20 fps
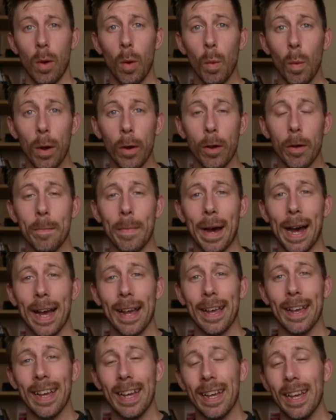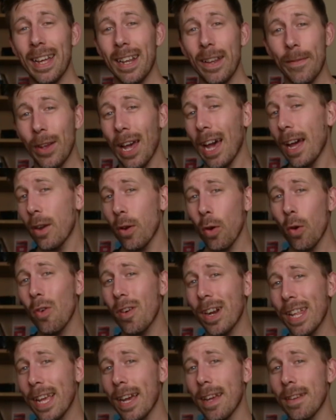Welcome back, and if you hadn't
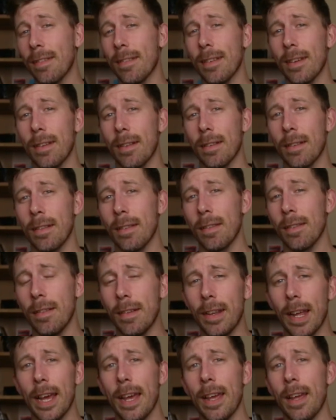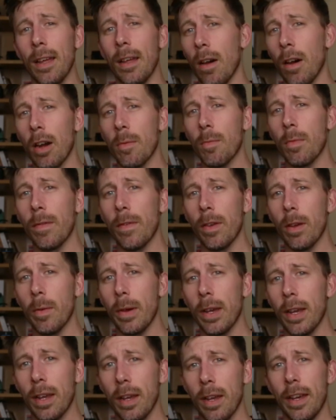already guessed it, today I'm
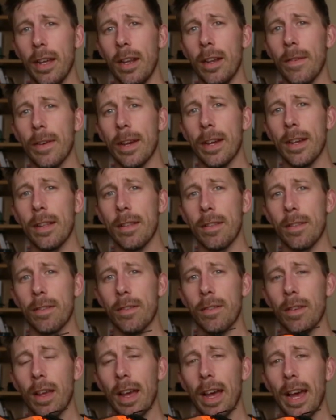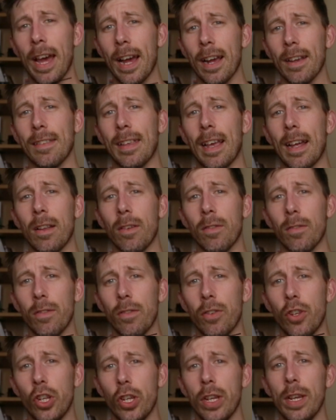reviewing inov8's
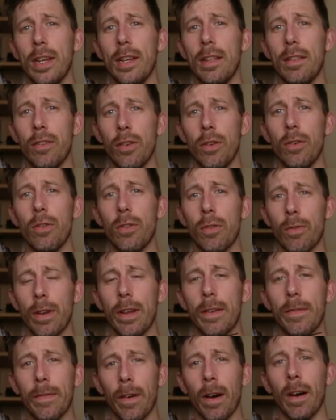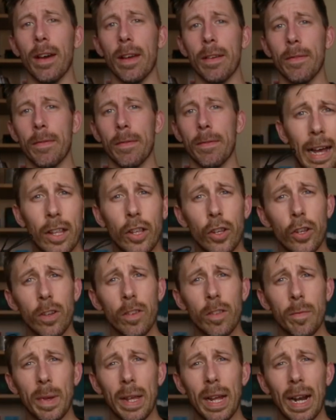X-Talon G235. And
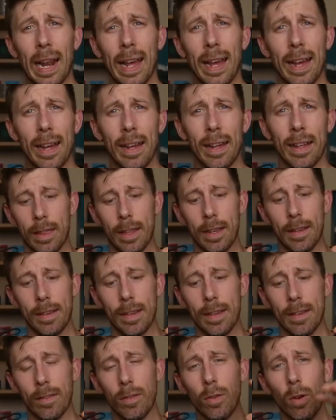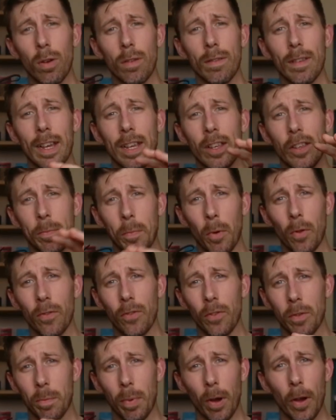just to be clear, this is not a
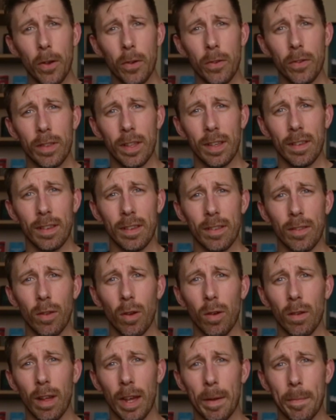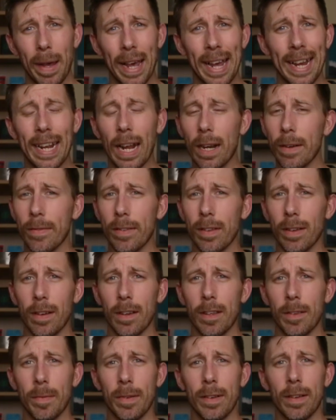sponsored post, this is not a paid
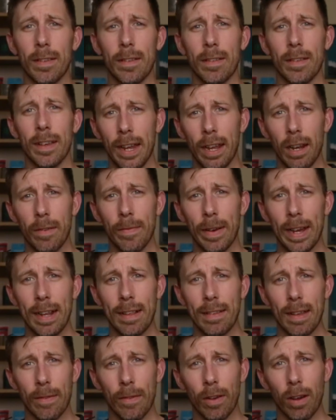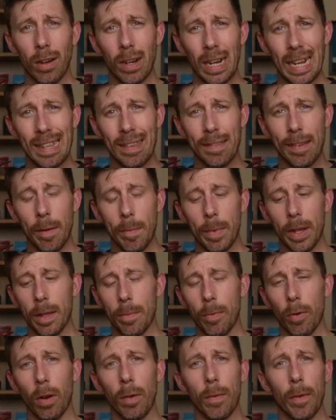advertisement. inov8 have kindly sent me the
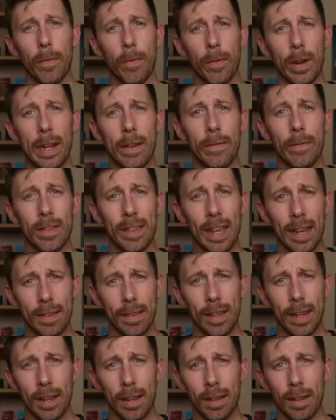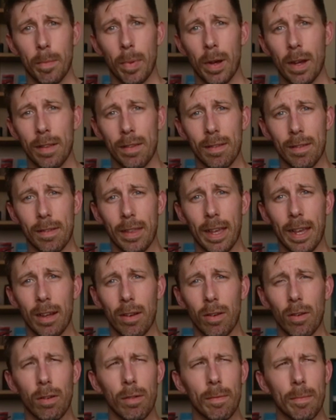product for free for testing, but they are
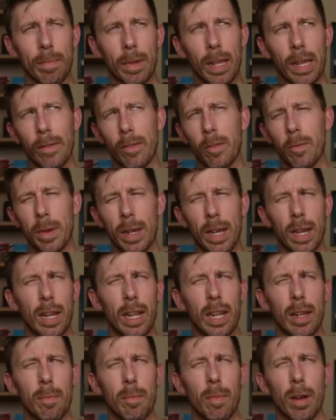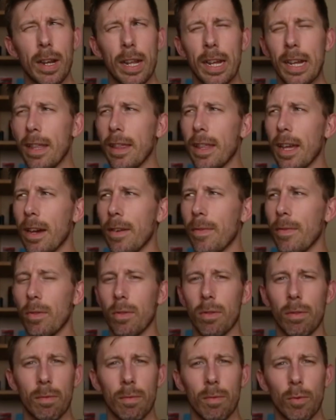not giving me any money, and
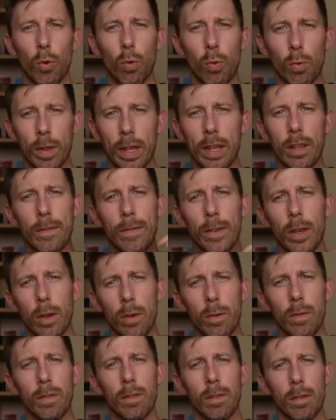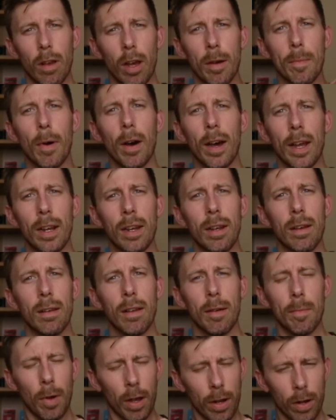therefore all these views are mine
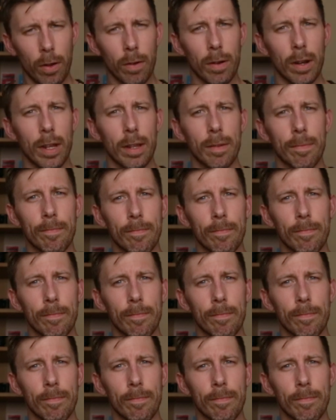and mine only.